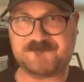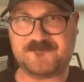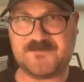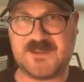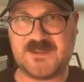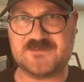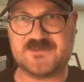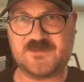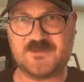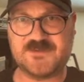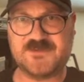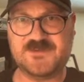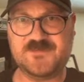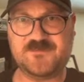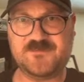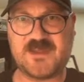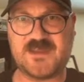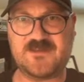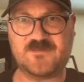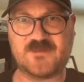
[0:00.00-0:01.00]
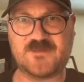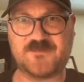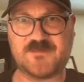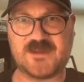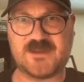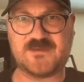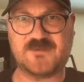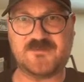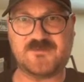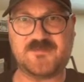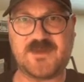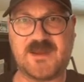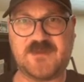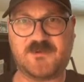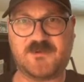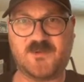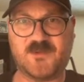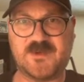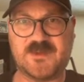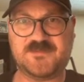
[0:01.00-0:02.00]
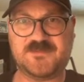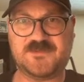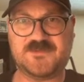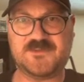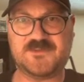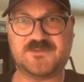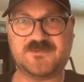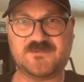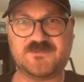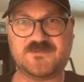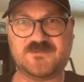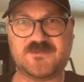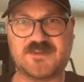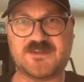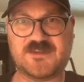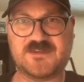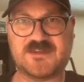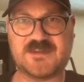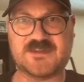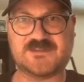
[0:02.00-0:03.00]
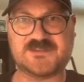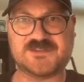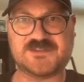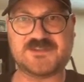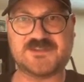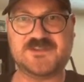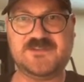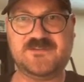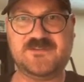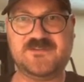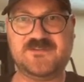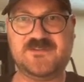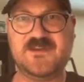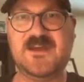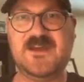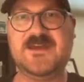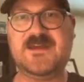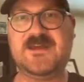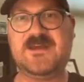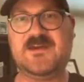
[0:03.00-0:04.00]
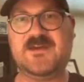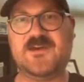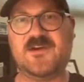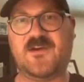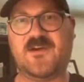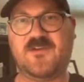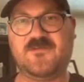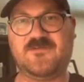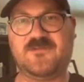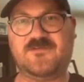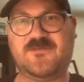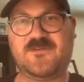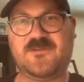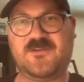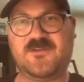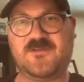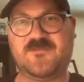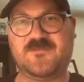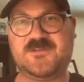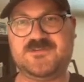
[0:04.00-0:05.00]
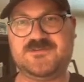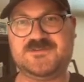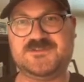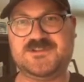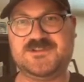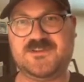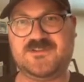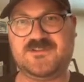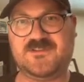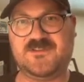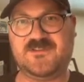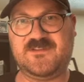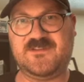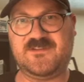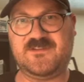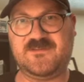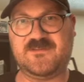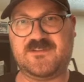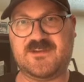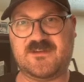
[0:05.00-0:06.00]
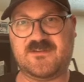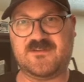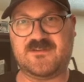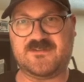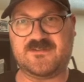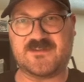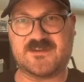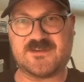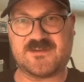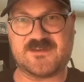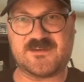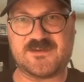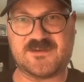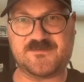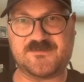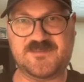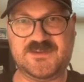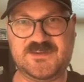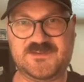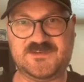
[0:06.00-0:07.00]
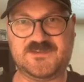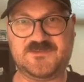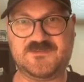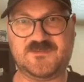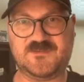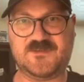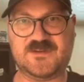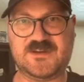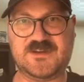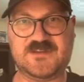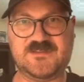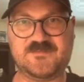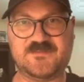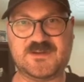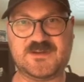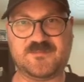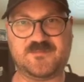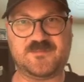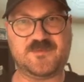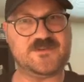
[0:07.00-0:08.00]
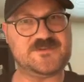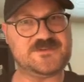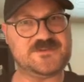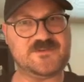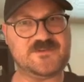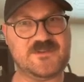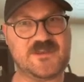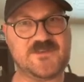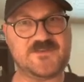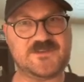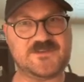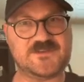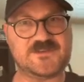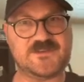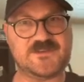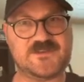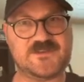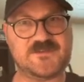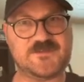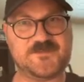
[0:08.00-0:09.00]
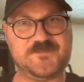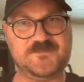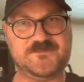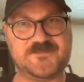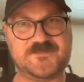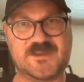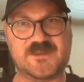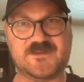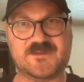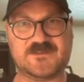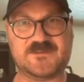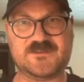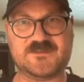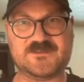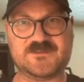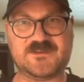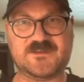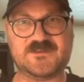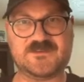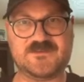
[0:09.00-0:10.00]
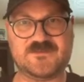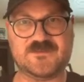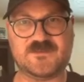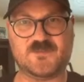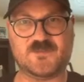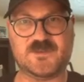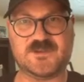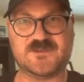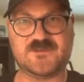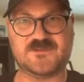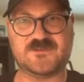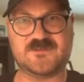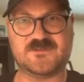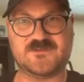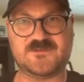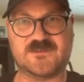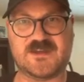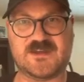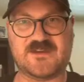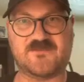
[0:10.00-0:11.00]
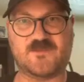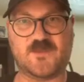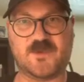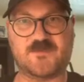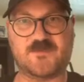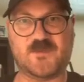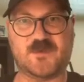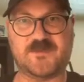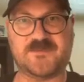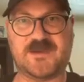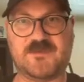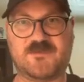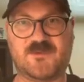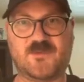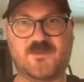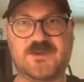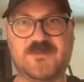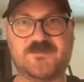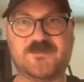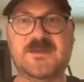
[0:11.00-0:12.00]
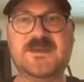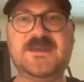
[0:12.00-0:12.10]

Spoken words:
So I do bait with my own Power Whip to get a shield. Overfarmed just a little there. I think I got a bit too greedy, but I'm pretty sure I let this go. Yeah, because I knew that we could survive one more Power Whip.